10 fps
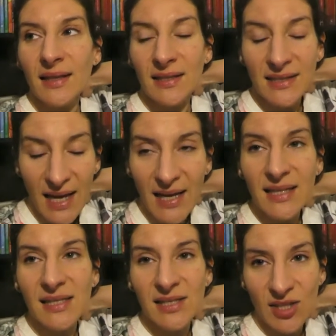the
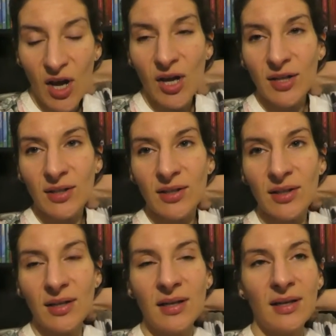day is
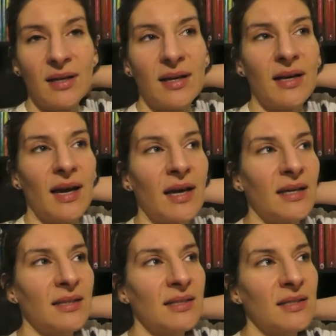done
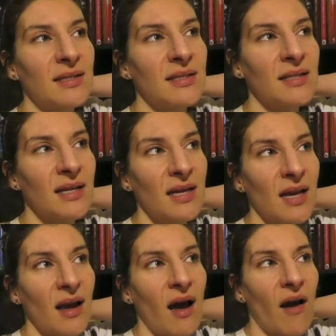and
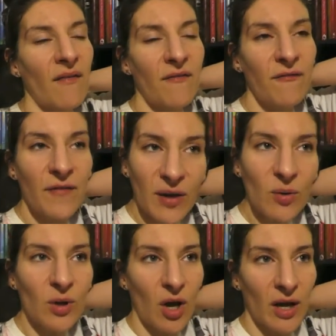I
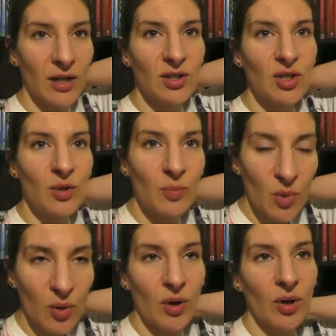feel like
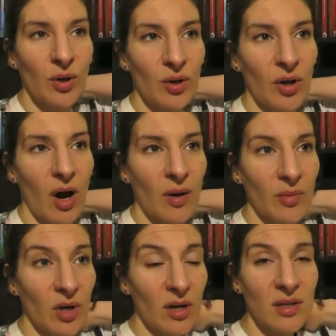tomorrow
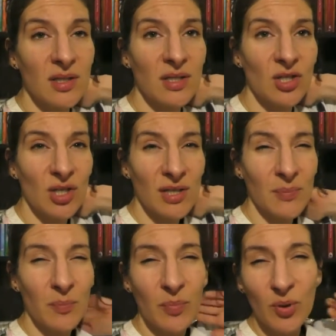I'm going to
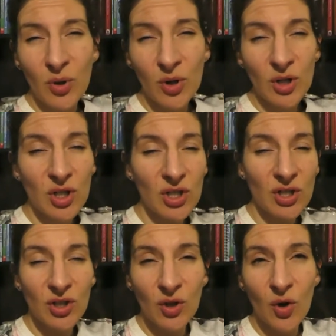just
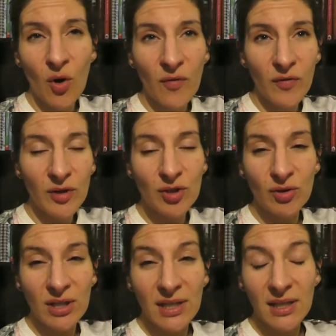push the coffee
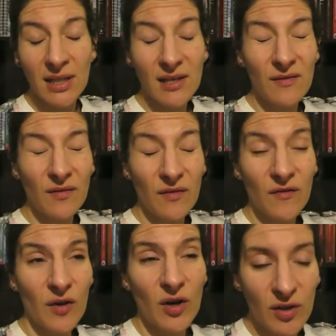drinking even
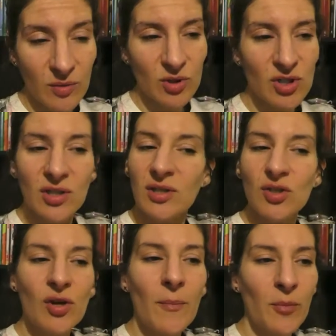further. I'm just going
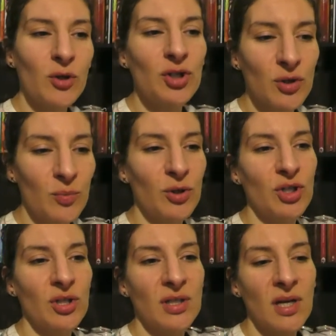to try and push it and
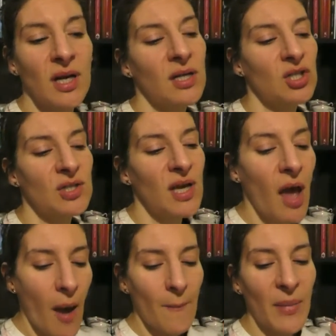push it until I can just
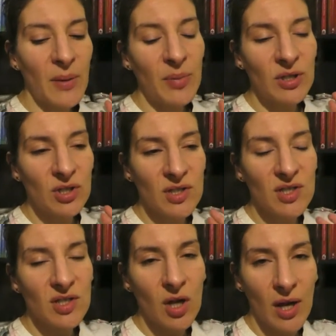maybe just
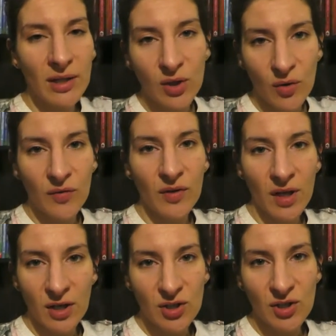slide it off
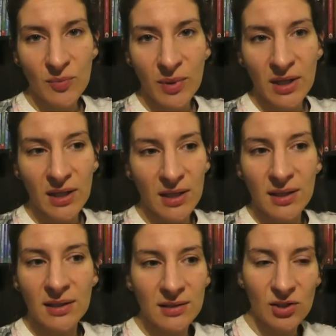the edge
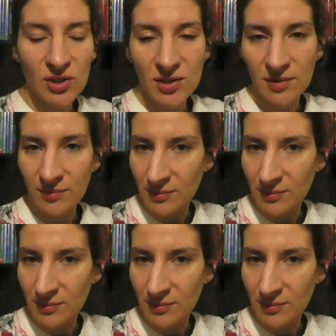completely and just